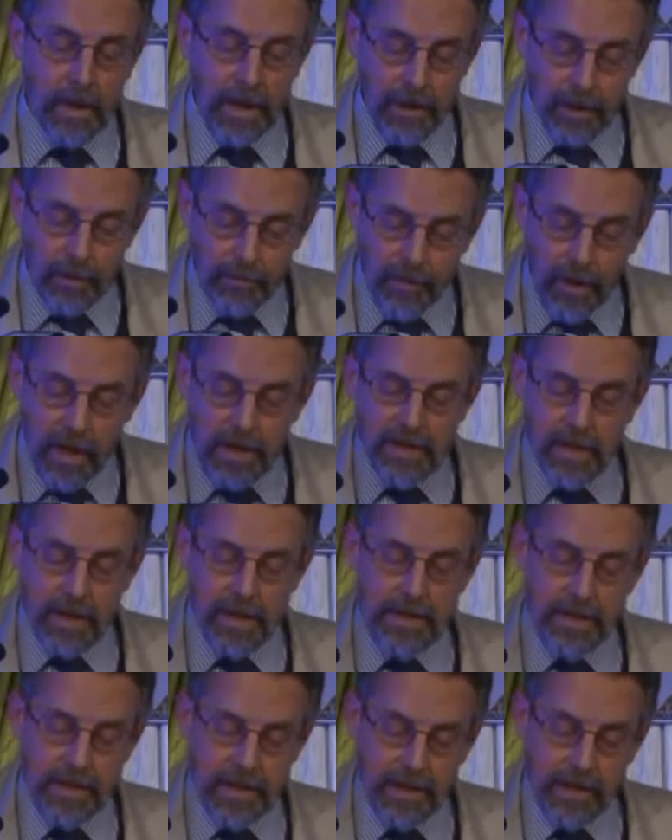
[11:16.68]
In the
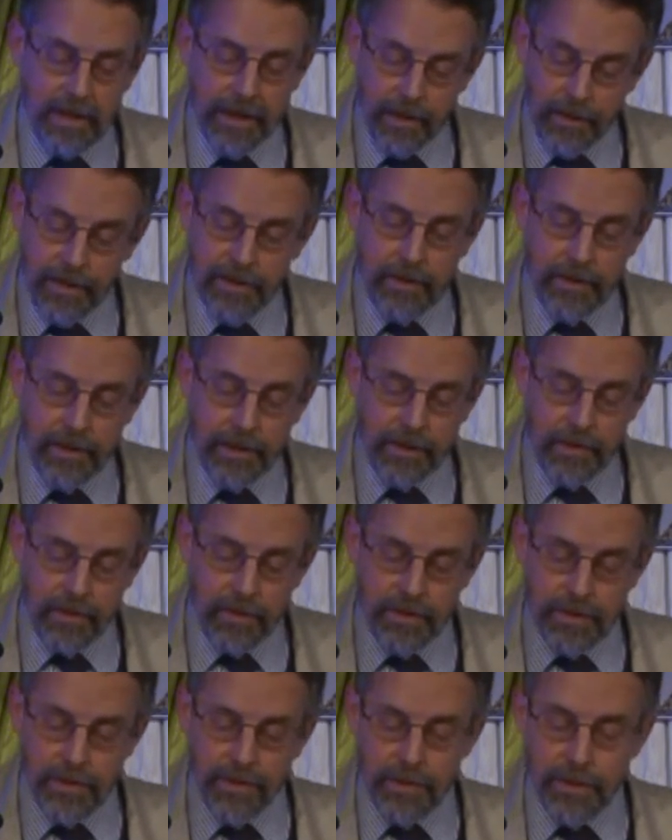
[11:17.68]
process, these later Sunni
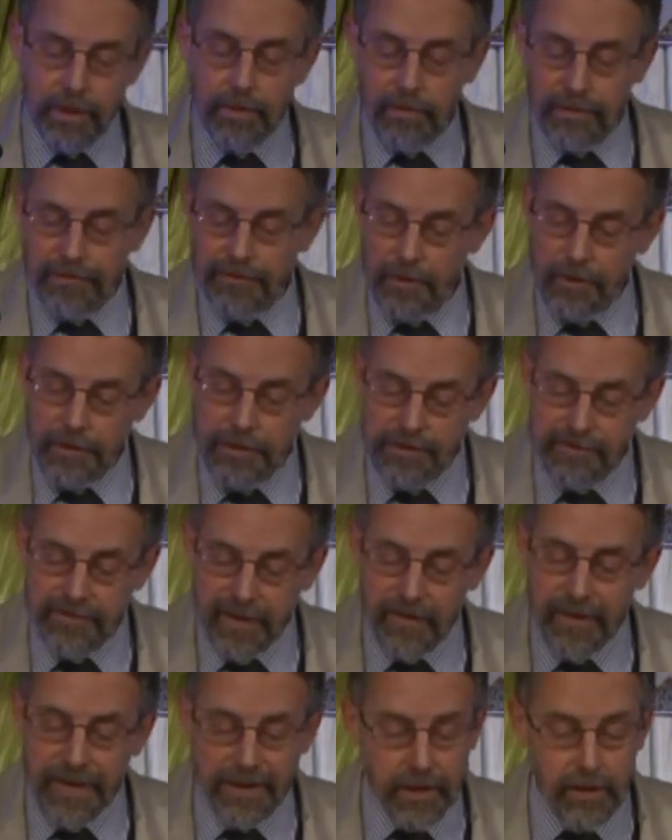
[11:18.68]
sources do refer to
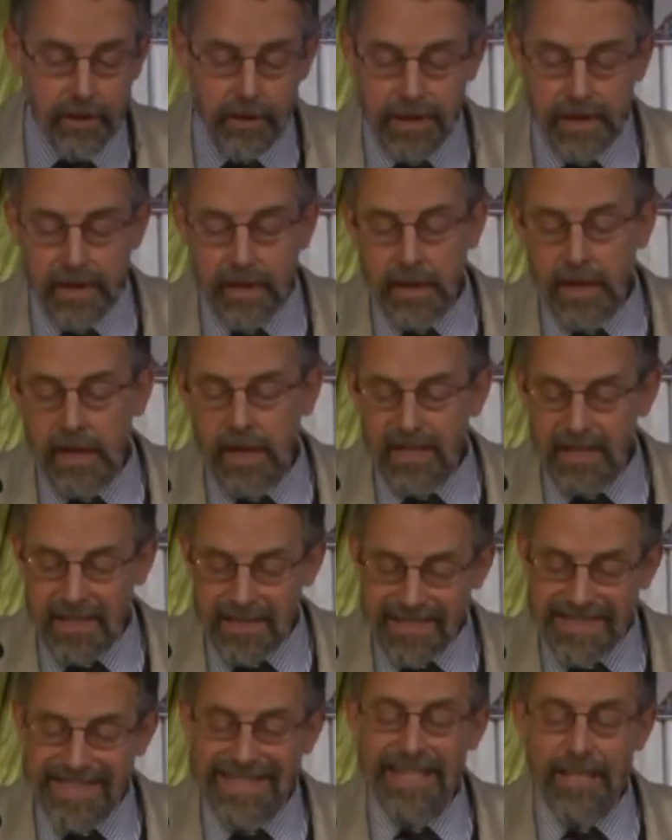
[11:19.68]
very nearly
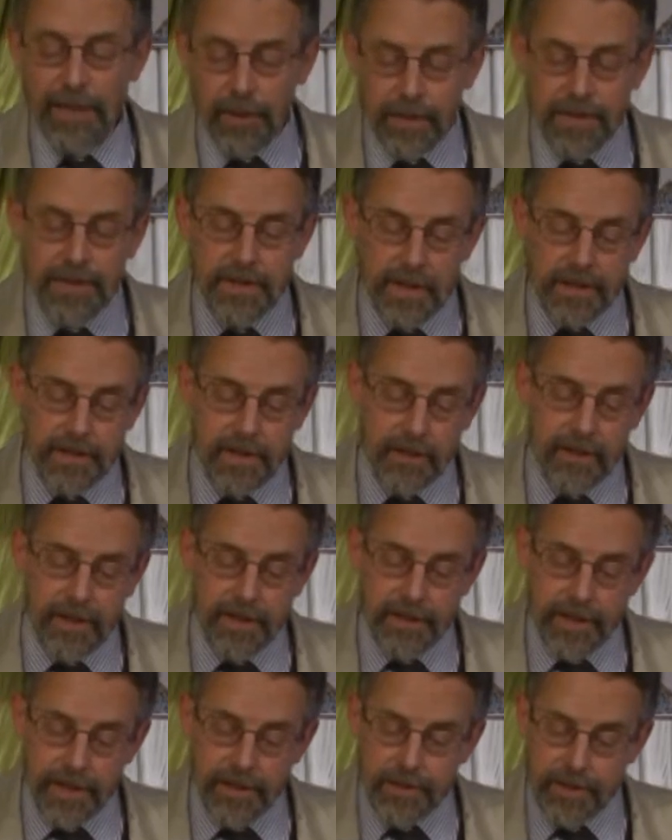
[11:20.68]
continuous
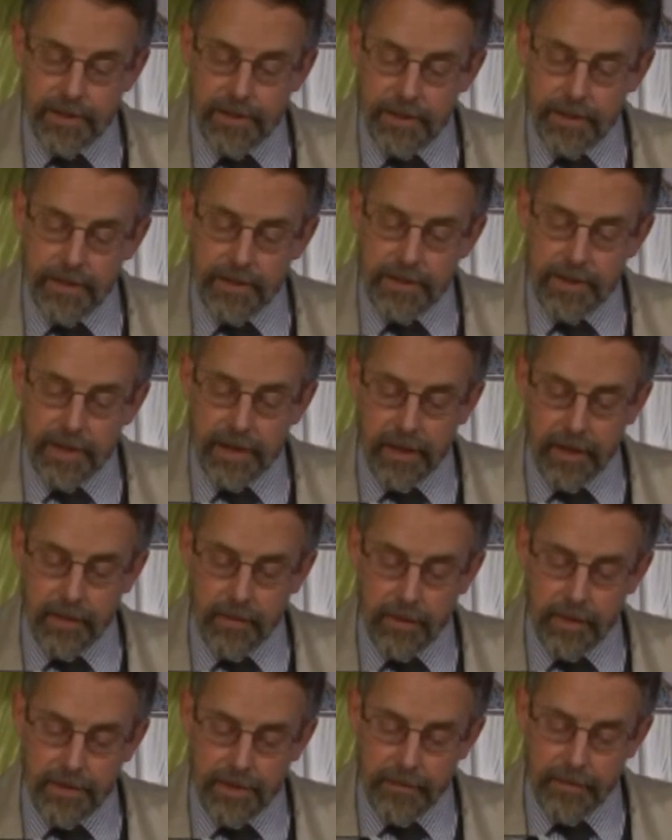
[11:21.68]
sectarian tensions in the city
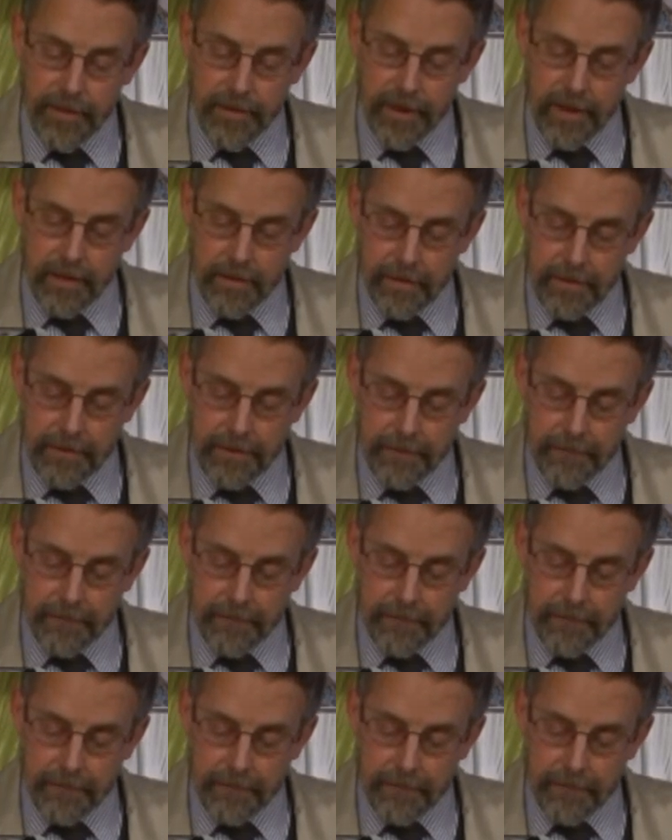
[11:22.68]
across the period.